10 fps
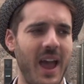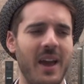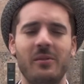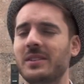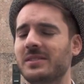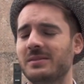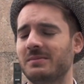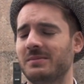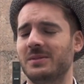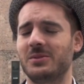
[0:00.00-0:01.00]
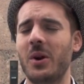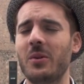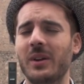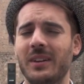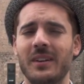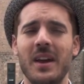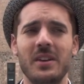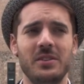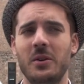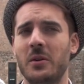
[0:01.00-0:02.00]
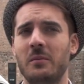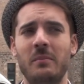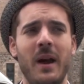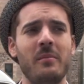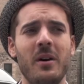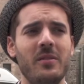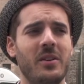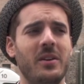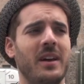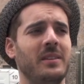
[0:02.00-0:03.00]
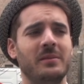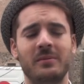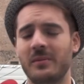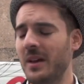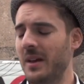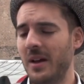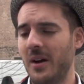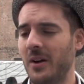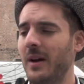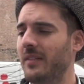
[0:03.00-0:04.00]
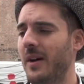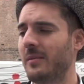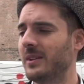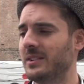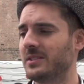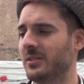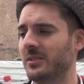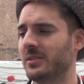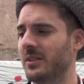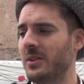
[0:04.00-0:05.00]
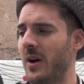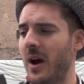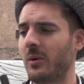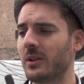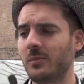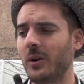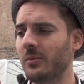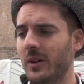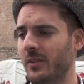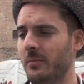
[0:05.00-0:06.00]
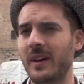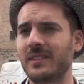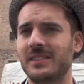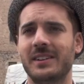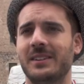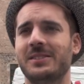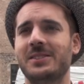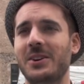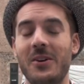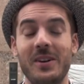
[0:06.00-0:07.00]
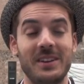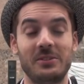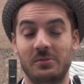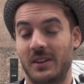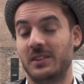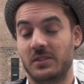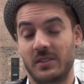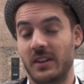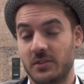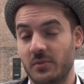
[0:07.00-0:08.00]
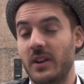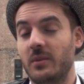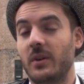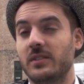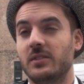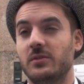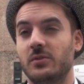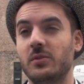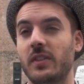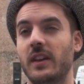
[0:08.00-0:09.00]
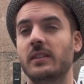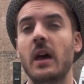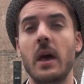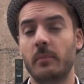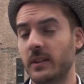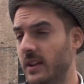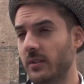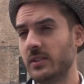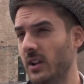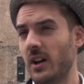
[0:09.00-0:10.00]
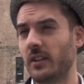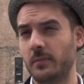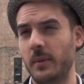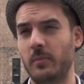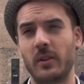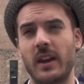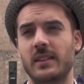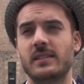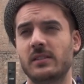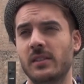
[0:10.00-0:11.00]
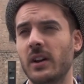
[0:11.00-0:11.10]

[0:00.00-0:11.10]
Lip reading: I was drawing. My mother and all my family told, I was born with a pencil. So it really was a true thing. But there is a lot of people like this.